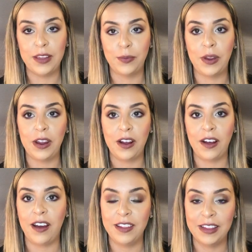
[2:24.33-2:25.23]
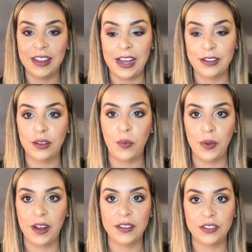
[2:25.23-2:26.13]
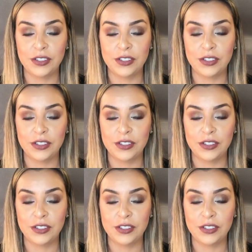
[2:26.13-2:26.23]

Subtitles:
as we got in the last one, we got